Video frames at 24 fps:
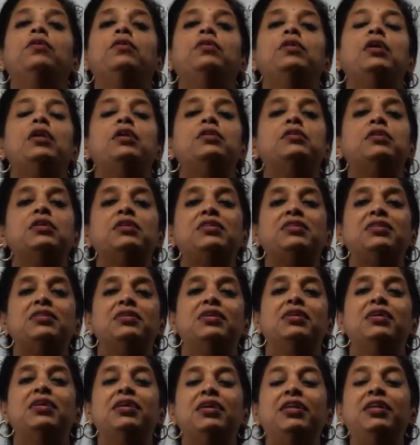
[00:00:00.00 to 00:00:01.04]
there is
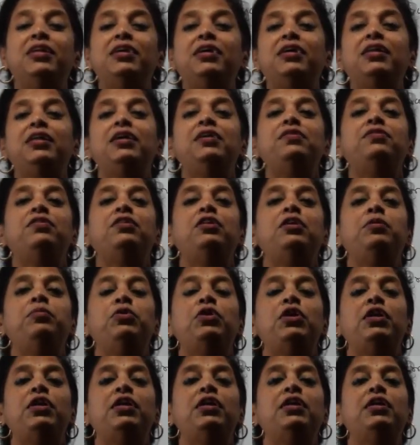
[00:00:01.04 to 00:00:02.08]
a decrease in
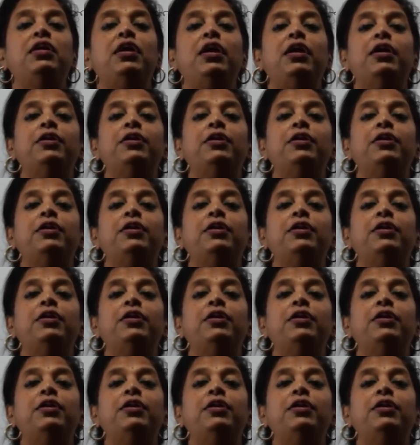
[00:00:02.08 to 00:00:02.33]
immunity in